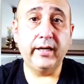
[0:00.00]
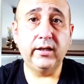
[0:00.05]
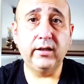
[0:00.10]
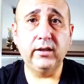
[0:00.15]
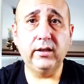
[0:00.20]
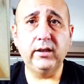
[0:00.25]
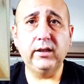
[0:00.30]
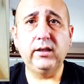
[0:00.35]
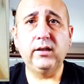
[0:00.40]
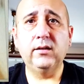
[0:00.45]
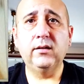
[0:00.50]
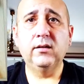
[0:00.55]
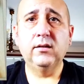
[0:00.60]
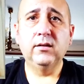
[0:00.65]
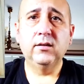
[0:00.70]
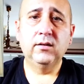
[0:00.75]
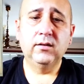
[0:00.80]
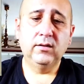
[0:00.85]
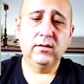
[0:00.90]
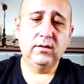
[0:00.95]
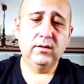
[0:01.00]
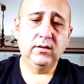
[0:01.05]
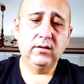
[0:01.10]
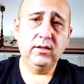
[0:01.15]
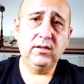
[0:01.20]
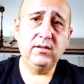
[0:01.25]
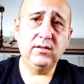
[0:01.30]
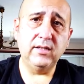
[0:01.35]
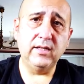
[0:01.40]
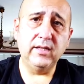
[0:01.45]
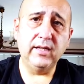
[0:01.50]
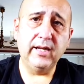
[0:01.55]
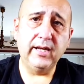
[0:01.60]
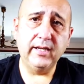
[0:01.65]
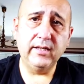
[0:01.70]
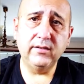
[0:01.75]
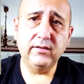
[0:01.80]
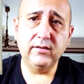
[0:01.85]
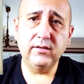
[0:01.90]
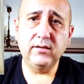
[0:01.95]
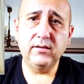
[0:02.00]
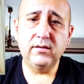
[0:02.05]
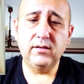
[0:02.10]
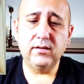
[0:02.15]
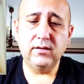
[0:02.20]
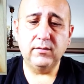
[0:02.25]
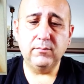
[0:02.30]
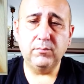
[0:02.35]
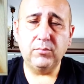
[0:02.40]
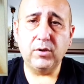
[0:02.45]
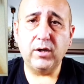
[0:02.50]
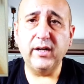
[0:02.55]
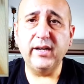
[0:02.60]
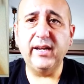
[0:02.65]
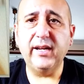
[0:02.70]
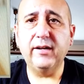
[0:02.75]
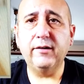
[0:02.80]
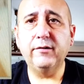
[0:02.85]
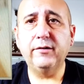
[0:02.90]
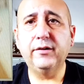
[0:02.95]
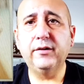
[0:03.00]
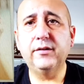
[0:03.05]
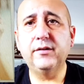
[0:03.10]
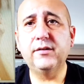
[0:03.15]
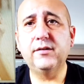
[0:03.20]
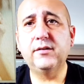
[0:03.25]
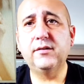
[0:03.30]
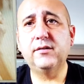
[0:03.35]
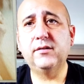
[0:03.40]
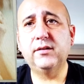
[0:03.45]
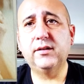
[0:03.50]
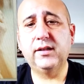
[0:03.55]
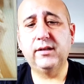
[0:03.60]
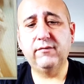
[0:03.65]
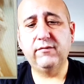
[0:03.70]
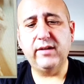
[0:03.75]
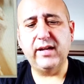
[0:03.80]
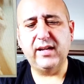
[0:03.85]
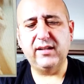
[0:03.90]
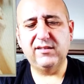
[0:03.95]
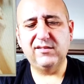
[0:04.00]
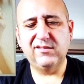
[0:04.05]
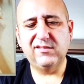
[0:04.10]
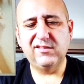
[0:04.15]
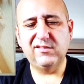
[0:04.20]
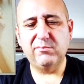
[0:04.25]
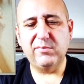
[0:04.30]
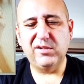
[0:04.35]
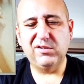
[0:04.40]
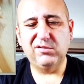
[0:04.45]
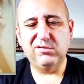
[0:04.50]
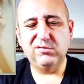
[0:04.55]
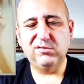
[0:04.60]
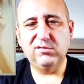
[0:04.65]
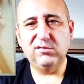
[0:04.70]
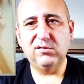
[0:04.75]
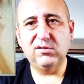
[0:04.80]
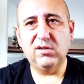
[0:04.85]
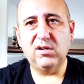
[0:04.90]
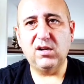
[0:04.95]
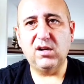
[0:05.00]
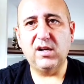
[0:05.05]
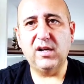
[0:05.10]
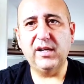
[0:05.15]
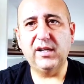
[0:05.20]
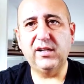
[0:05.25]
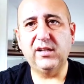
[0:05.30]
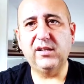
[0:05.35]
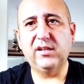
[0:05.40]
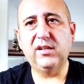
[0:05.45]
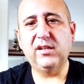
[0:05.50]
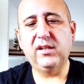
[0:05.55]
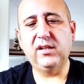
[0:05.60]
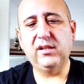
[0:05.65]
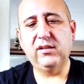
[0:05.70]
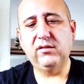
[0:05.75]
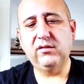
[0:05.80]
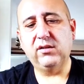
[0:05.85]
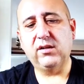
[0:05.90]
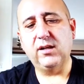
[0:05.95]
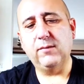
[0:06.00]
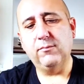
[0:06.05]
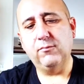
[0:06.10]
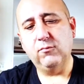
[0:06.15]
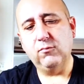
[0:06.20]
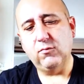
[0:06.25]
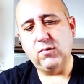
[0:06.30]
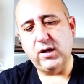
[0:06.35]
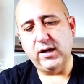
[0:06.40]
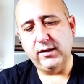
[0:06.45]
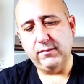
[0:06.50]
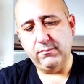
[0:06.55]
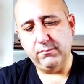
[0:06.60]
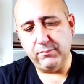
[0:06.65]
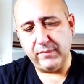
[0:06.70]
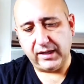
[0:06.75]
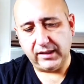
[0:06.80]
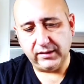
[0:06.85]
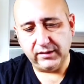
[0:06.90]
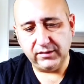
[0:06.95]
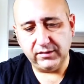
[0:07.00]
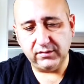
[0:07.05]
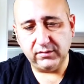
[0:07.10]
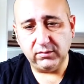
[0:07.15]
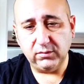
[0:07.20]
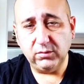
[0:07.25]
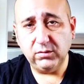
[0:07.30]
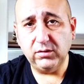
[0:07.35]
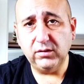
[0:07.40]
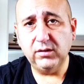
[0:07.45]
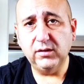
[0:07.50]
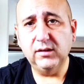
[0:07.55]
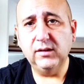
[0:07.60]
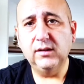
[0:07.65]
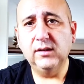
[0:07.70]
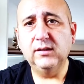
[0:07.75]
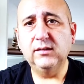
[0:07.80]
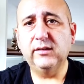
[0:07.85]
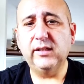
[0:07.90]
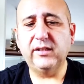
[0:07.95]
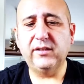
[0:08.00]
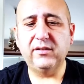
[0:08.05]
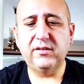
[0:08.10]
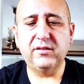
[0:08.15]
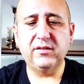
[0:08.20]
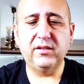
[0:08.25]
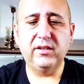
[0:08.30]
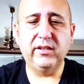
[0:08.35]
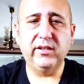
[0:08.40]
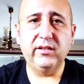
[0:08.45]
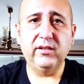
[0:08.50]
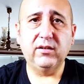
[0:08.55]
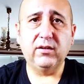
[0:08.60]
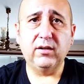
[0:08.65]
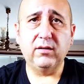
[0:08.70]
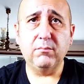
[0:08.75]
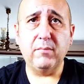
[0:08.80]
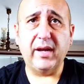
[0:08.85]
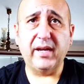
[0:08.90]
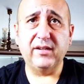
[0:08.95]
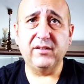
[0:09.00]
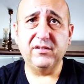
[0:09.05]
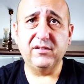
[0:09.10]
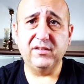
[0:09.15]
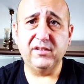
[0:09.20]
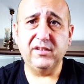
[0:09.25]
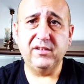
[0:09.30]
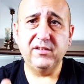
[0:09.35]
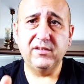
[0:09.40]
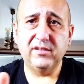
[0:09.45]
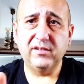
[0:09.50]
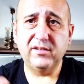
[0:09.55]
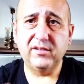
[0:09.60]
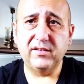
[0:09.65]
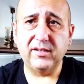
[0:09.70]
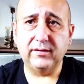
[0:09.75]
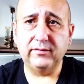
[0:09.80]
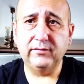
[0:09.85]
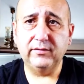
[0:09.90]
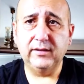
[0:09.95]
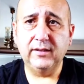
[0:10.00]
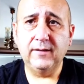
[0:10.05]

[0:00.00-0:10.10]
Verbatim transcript: key this enhances the bright areas to give that special high key type white balanced look that you see in like magazines and stuff.